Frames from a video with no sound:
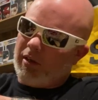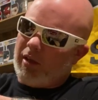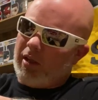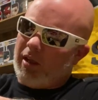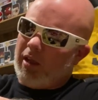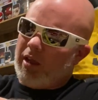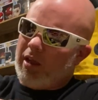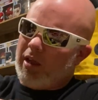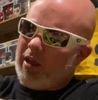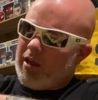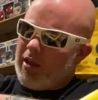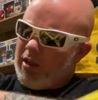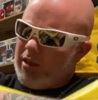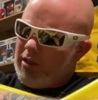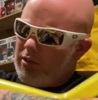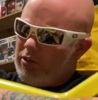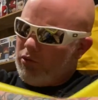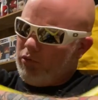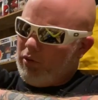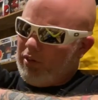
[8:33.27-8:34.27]

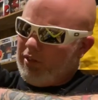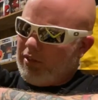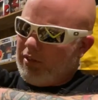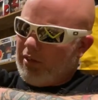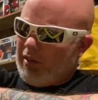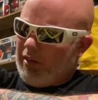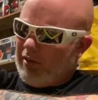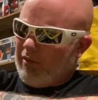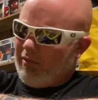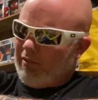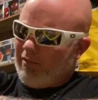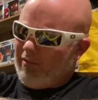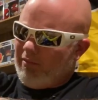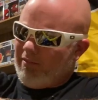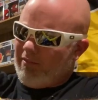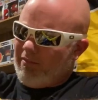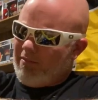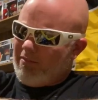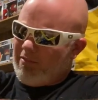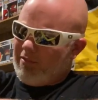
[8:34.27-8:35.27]
and twist it.
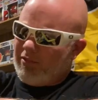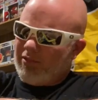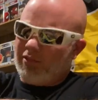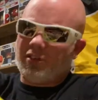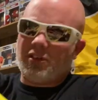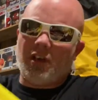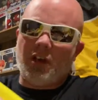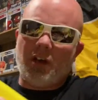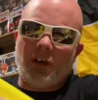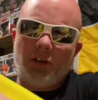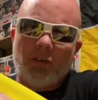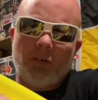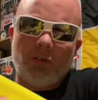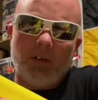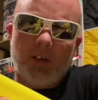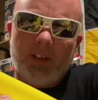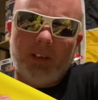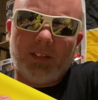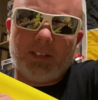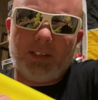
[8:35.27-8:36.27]

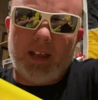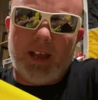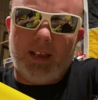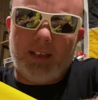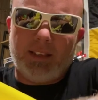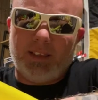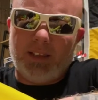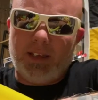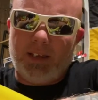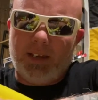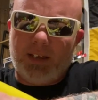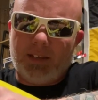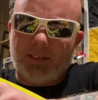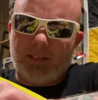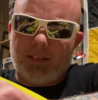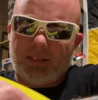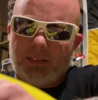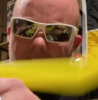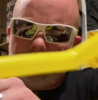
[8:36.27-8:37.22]
So it's like this